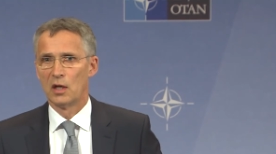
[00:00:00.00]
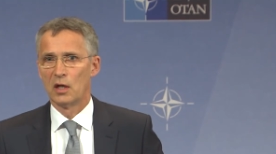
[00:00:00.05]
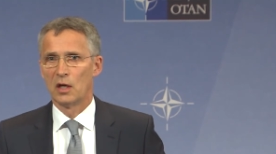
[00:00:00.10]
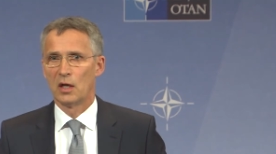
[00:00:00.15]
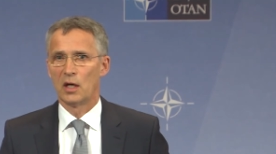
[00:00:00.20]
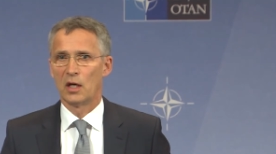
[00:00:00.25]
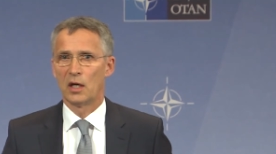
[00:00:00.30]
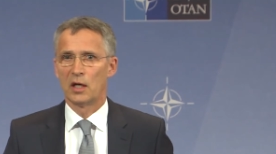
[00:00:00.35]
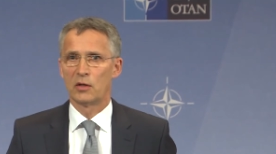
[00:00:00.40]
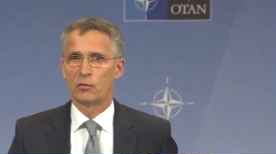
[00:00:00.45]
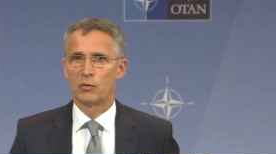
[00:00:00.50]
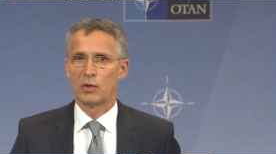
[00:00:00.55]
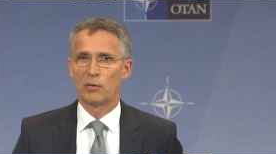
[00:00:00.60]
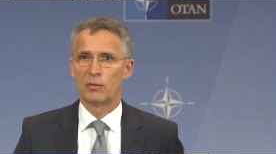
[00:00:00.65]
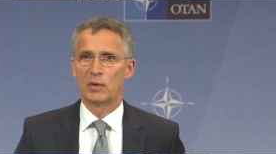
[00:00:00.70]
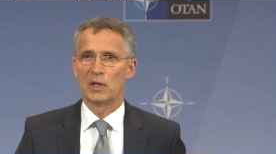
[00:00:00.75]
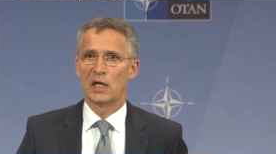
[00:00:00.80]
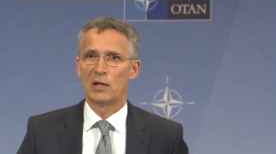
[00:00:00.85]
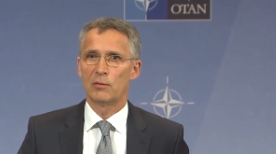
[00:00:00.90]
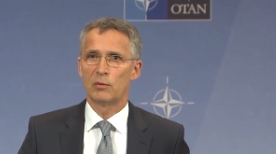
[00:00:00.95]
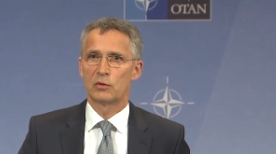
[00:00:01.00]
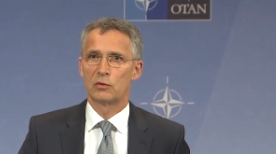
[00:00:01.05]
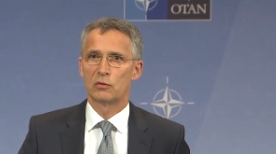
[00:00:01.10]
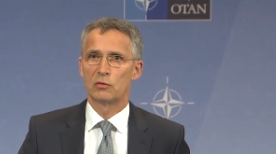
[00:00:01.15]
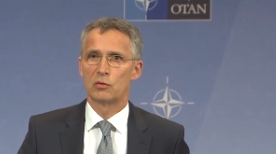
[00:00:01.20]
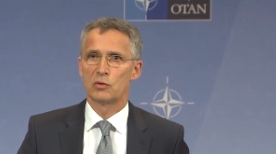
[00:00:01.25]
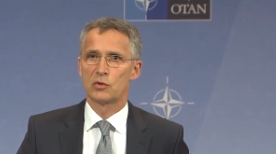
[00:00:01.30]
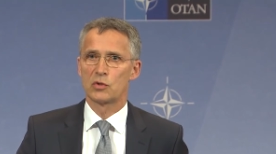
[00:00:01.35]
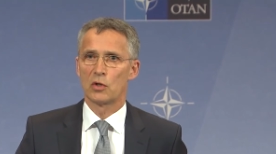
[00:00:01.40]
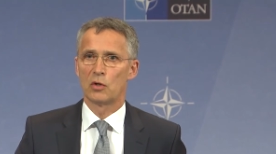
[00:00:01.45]
And we have been able to
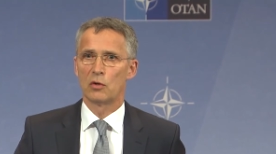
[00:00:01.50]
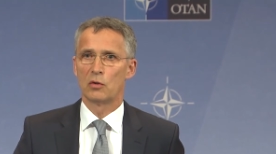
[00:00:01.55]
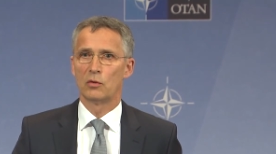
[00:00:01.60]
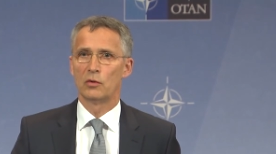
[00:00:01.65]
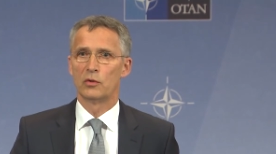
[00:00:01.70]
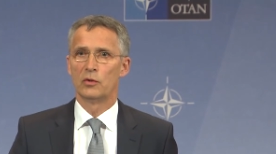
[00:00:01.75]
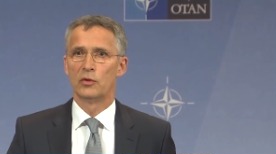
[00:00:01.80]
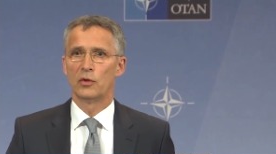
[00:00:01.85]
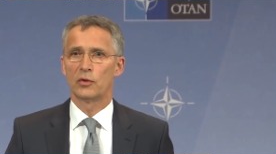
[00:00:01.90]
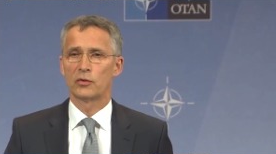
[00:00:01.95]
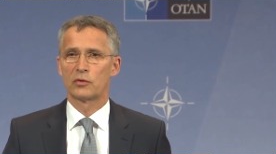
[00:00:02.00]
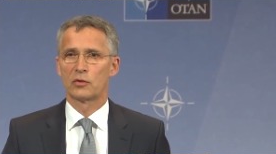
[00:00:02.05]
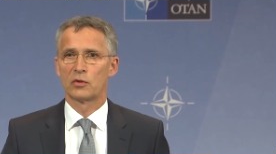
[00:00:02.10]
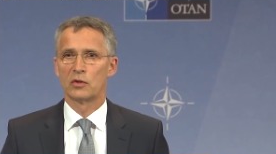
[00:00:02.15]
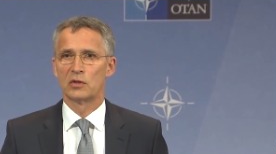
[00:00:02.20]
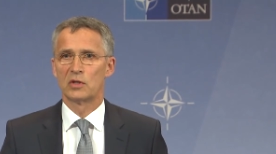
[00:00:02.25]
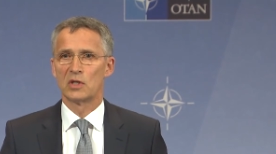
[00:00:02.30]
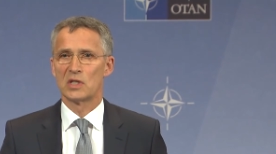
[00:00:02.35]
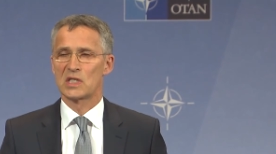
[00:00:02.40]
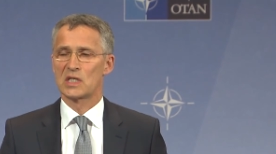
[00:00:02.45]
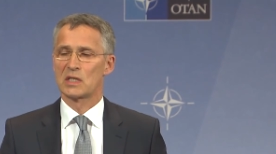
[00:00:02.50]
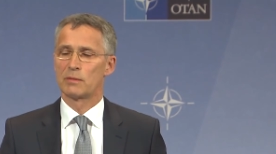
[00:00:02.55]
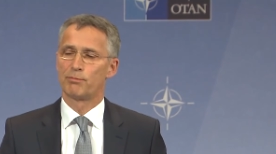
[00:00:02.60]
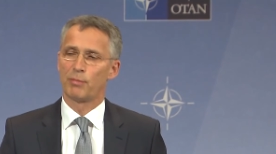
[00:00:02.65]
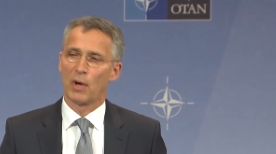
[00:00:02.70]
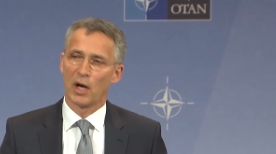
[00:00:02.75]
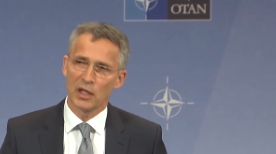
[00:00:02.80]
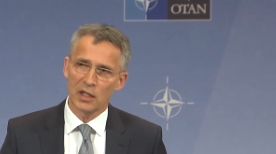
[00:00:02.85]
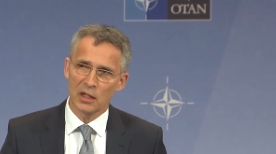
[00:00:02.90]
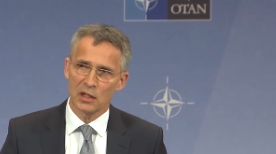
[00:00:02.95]
do so not
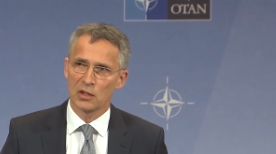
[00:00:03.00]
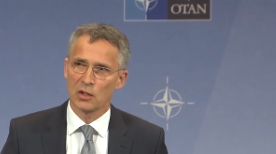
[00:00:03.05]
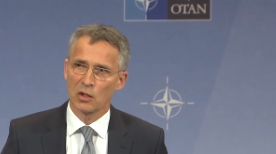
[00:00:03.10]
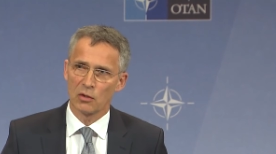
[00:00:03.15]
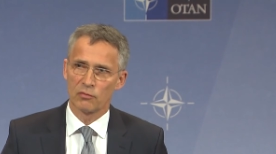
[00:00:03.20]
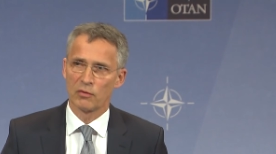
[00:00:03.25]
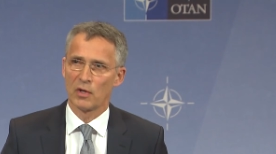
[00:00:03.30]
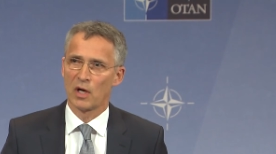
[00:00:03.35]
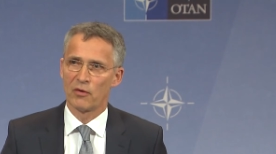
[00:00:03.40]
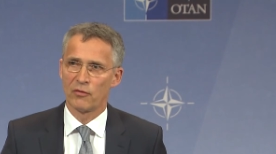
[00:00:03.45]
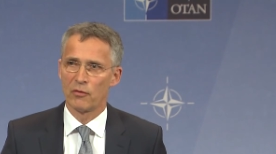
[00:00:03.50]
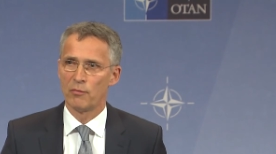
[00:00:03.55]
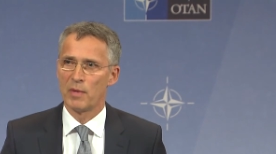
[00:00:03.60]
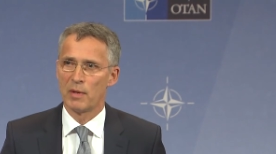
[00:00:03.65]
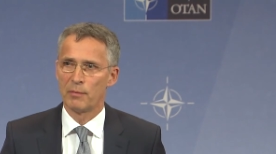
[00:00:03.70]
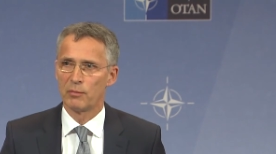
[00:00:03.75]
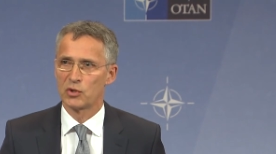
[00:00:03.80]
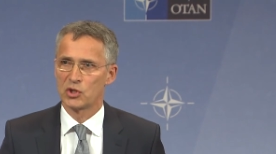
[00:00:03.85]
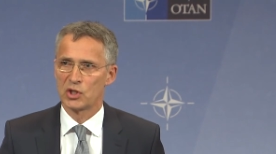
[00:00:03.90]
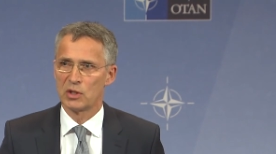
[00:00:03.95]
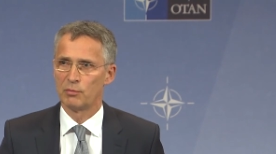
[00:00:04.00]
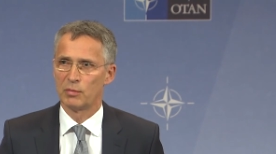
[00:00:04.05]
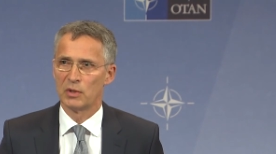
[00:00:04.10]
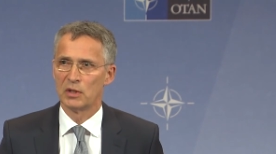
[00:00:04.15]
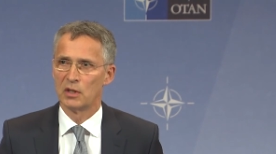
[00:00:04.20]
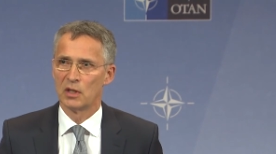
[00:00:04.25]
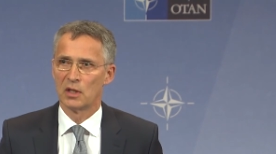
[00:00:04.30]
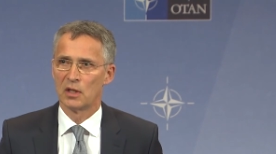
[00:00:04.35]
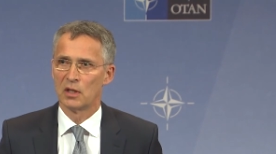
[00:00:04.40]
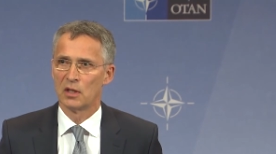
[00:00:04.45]
despite of our membership
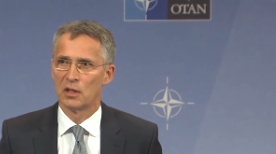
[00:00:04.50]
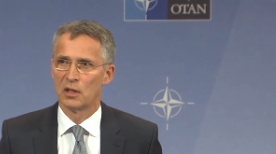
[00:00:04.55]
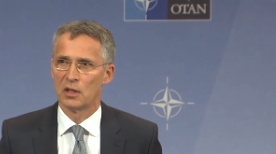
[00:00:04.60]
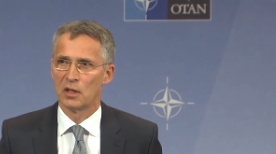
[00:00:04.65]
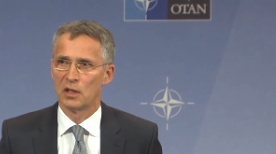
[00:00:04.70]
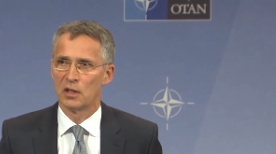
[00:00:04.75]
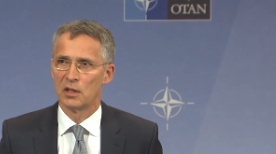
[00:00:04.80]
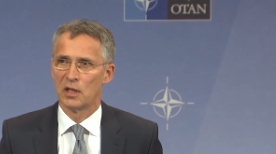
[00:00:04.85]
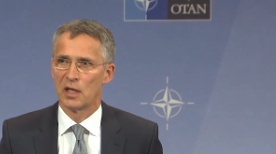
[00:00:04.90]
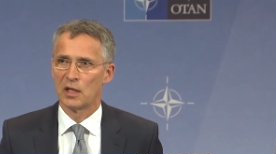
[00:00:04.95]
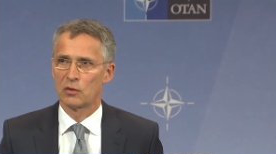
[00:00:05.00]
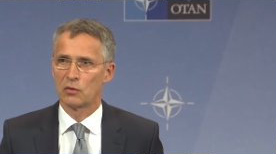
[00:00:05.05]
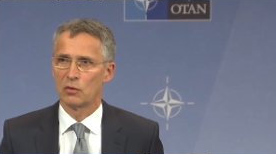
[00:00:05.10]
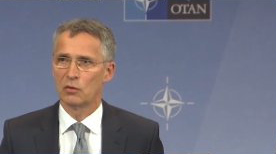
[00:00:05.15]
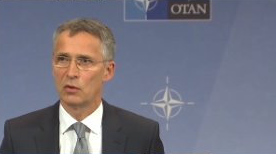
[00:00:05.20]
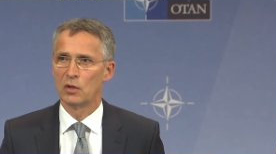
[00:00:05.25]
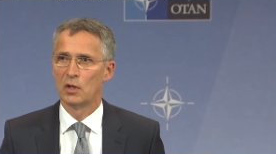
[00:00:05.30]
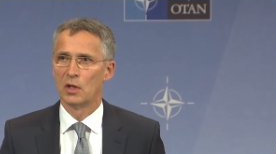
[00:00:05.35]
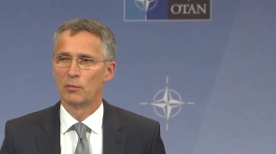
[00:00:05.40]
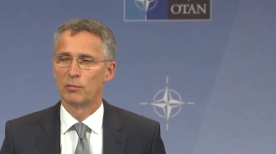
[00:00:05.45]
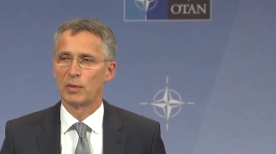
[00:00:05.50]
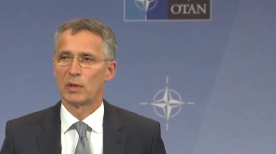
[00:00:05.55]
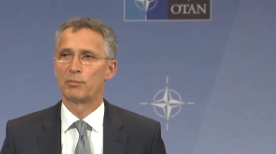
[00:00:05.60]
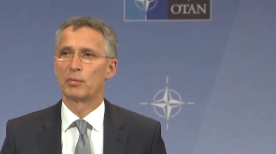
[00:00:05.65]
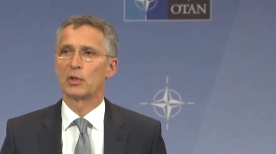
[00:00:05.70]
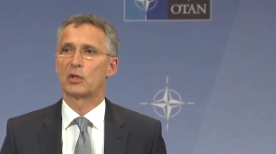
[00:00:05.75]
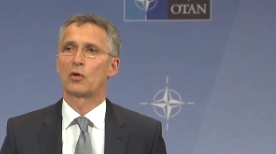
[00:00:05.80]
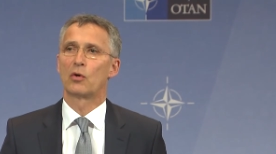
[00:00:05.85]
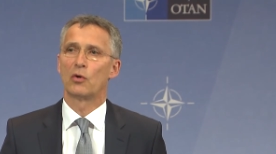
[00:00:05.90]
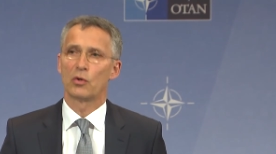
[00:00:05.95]
in NATO, but
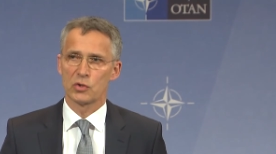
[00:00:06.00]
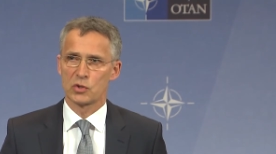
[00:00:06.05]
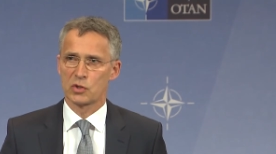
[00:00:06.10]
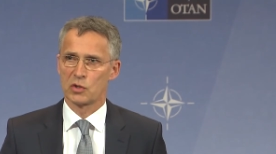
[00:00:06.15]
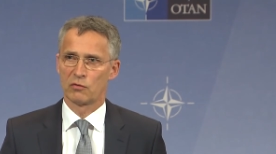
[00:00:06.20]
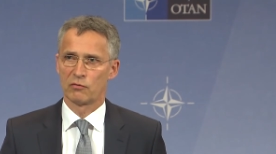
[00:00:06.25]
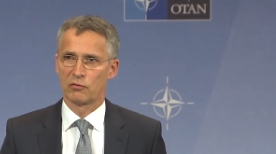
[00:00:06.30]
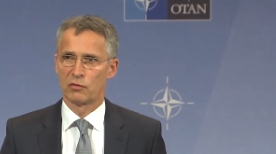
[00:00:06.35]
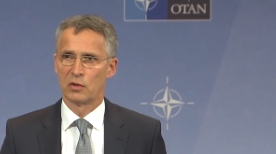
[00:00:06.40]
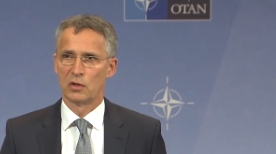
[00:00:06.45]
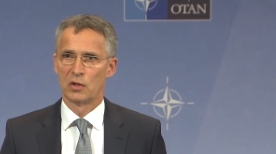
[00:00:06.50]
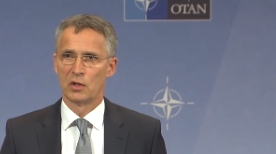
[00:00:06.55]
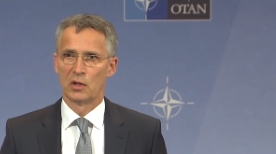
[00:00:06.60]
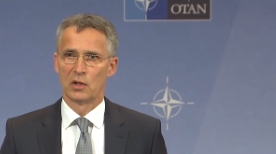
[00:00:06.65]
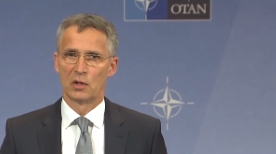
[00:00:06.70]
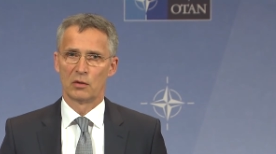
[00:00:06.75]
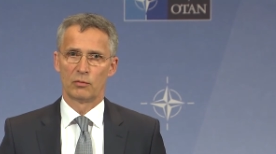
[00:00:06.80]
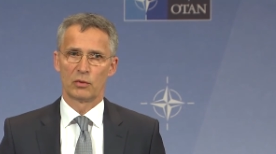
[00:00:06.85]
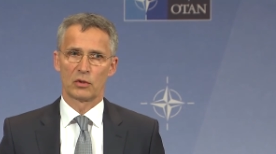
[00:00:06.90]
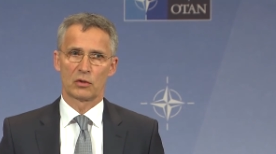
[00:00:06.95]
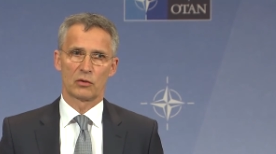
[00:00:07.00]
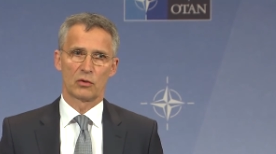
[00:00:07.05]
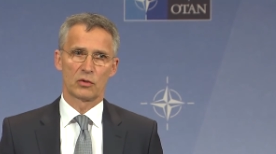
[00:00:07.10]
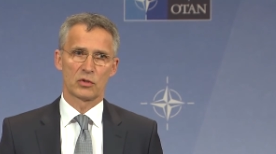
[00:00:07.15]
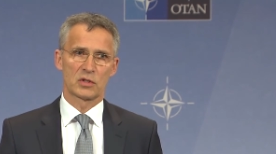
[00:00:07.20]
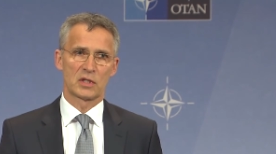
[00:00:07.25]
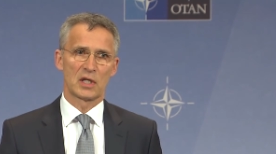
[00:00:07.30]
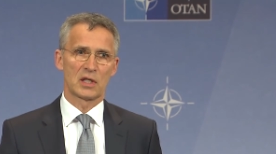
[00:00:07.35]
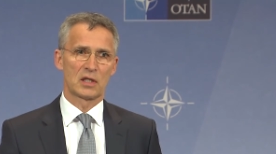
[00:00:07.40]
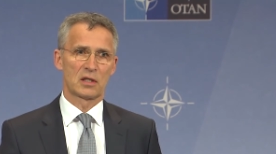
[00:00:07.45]
because
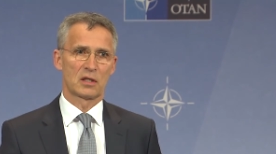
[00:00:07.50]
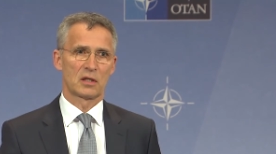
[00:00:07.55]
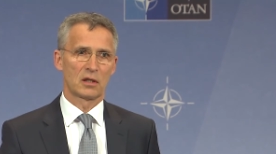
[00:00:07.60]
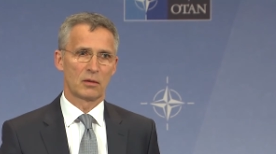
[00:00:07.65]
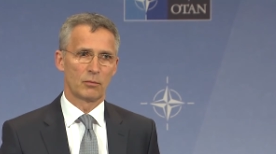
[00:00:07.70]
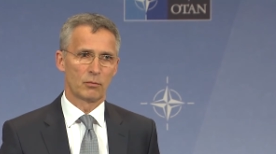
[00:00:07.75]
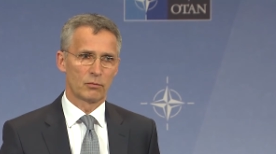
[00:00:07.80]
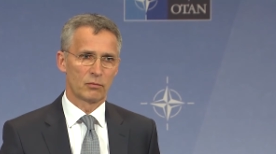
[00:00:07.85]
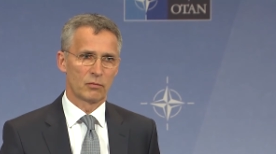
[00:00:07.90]
that